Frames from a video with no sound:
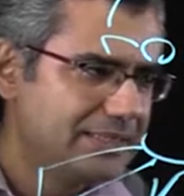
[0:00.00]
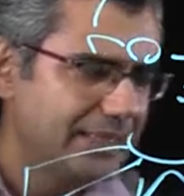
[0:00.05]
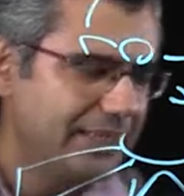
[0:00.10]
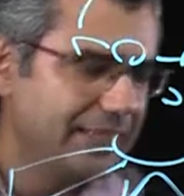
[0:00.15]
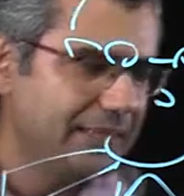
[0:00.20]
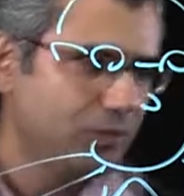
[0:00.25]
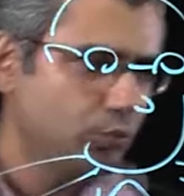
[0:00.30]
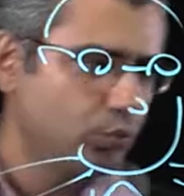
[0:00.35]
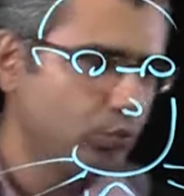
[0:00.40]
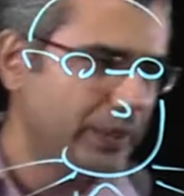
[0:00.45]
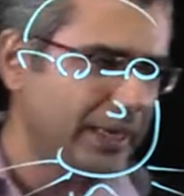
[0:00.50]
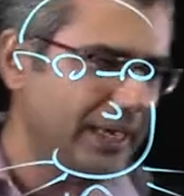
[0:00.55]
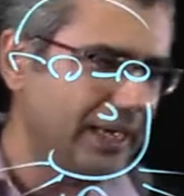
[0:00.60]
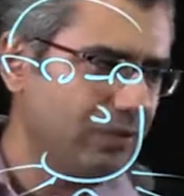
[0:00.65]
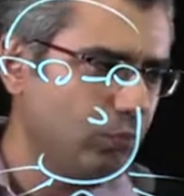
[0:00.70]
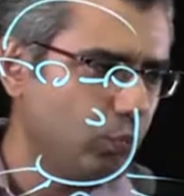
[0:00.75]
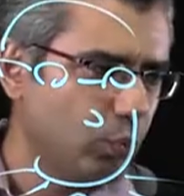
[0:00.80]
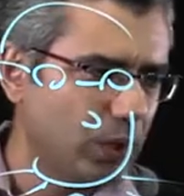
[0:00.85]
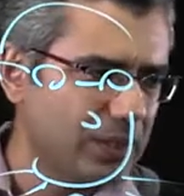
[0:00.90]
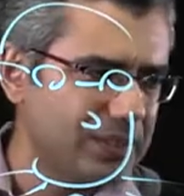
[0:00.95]
then we
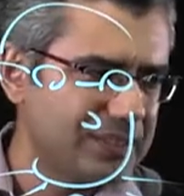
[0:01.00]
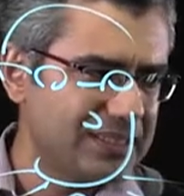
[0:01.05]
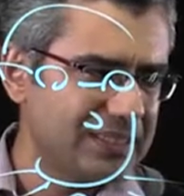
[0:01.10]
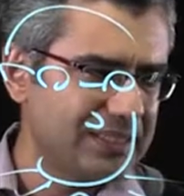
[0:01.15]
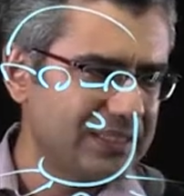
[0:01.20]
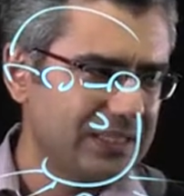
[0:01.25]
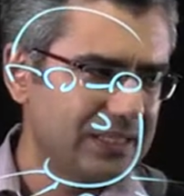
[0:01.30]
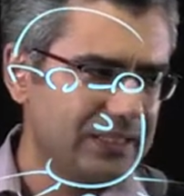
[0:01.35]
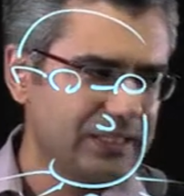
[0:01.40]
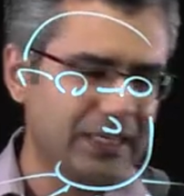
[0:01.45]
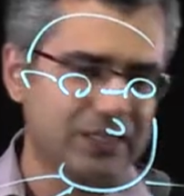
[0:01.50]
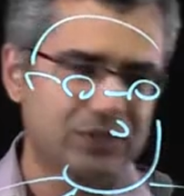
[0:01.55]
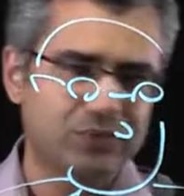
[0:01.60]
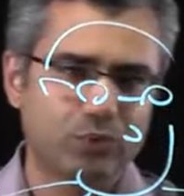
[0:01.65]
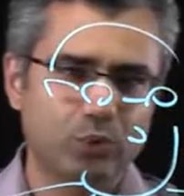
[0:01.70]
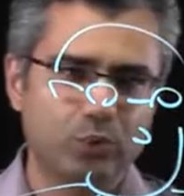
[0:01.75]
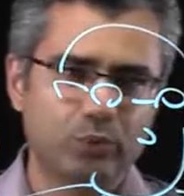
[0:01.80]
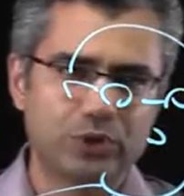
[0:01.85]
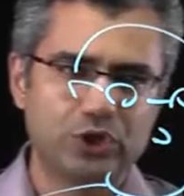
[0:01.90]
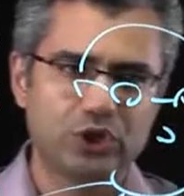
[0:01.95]
have one single cash
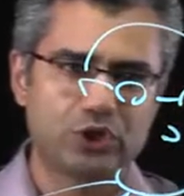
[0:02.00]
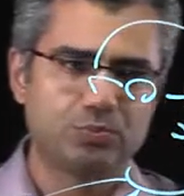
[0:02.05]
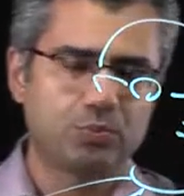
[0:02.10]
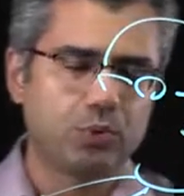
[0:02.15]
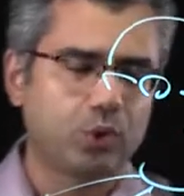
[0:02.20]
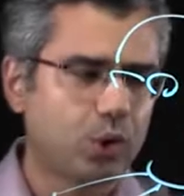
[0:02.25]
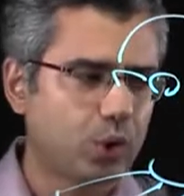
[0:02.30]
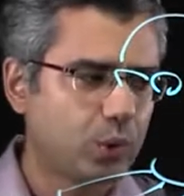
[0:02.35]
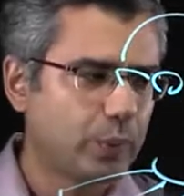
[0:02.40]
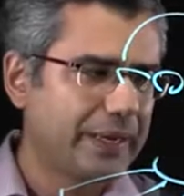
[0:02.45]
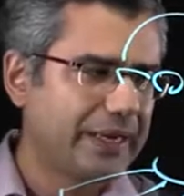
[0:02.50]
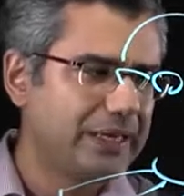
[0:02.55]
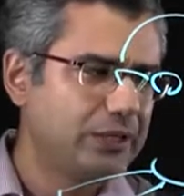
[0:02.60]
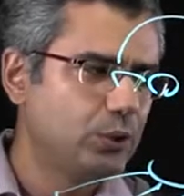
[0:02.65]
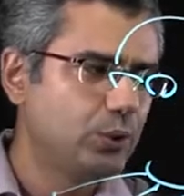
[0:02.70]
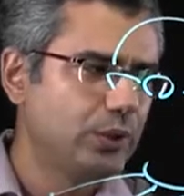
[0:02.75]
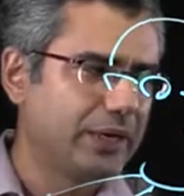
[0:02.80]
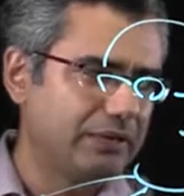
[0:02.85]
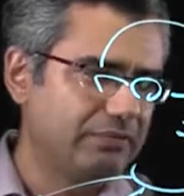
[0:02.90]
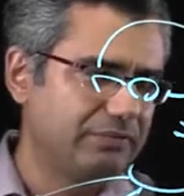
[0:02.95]
flow, which is par
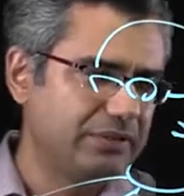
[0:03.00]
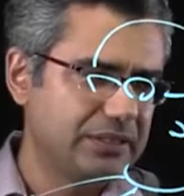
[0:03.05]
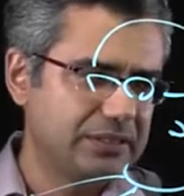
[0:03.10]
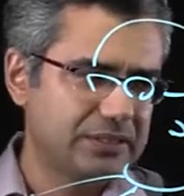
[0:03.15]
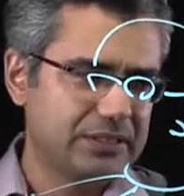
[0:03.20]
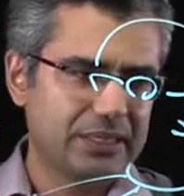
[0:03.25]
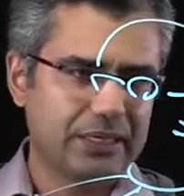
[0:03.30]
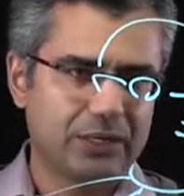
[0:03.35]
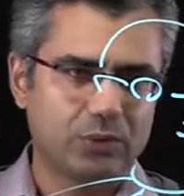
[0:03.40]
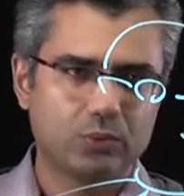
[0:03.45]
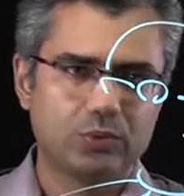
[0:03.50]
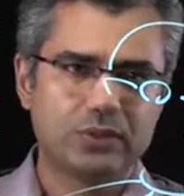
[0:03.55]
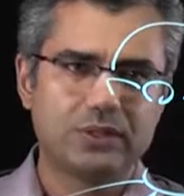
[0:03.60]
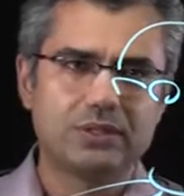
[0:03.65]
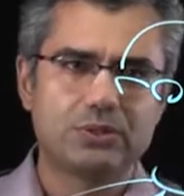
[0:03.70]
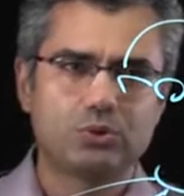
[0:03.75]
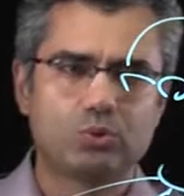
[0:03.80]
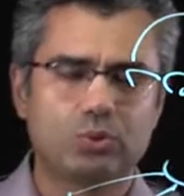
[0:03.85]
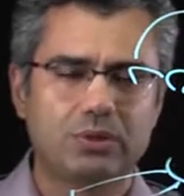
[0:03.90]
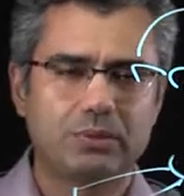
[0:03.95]
value, and we discount
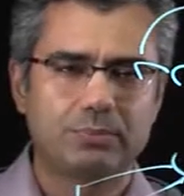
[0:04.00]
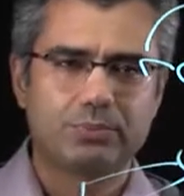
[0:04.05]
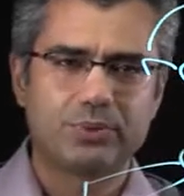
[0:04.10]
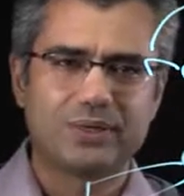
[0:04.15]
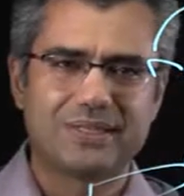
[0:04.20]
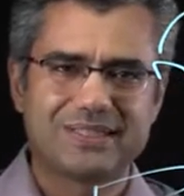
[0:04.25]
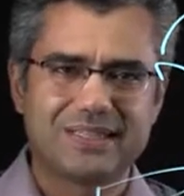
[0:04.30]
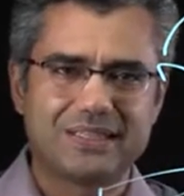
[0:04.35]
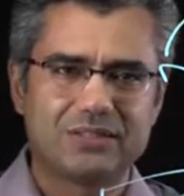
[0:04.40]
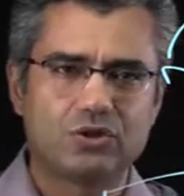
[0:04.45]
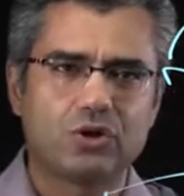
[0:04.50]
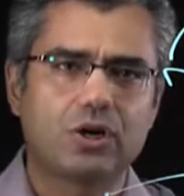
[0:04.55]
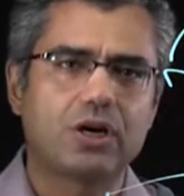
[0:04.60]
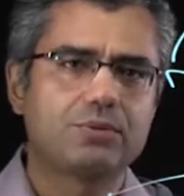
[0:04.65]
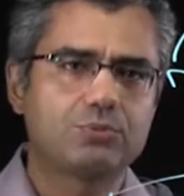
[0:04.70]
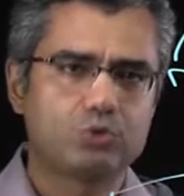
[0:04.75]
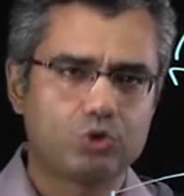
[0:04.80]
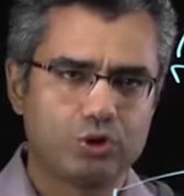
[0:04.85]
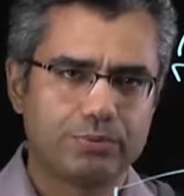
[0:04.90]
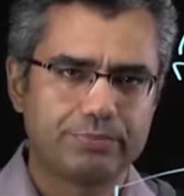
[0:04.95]
this to the present
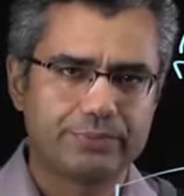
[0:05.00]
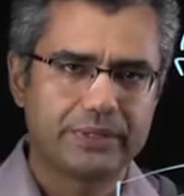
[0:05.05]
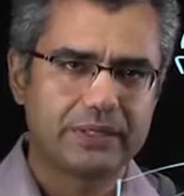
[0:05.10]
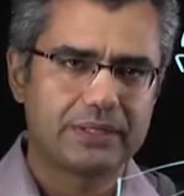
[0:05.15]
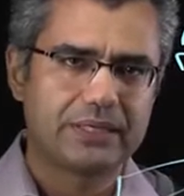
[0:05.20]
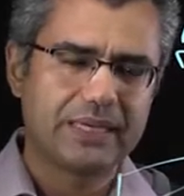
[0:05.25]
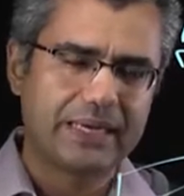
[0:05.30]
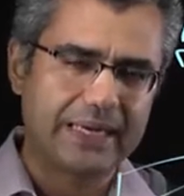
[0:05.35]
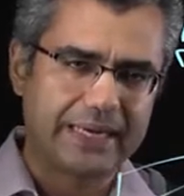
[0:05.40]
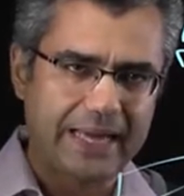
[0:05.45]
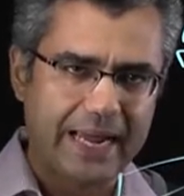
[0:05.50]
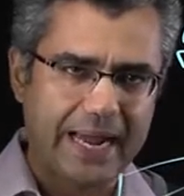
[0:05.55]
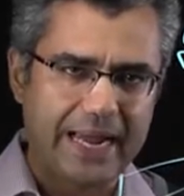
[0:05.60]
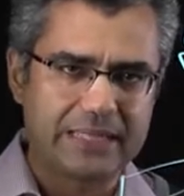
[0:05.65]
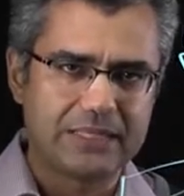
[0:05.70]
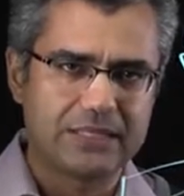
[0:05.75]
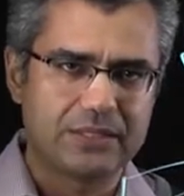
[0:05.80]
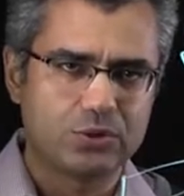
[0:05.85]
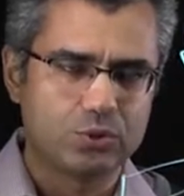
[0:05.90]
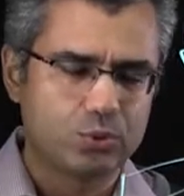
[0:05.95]
time separately and
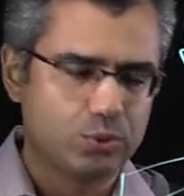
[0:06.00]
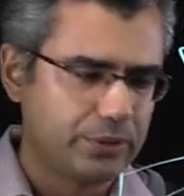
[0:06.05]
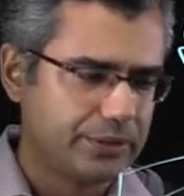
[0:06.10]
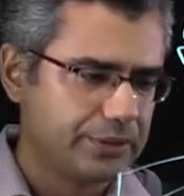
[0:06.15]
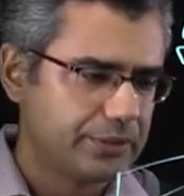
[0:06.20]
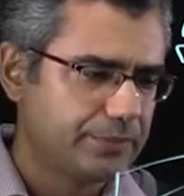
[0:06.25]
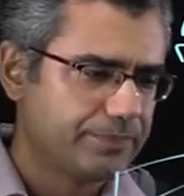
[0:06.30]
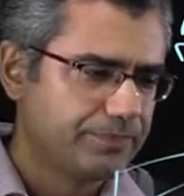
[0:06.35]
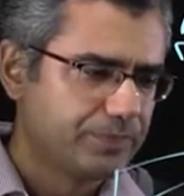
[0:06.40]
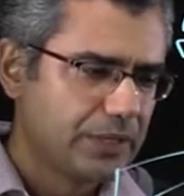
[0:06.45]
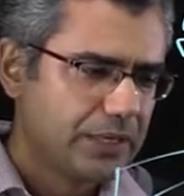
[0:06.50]
add it to it.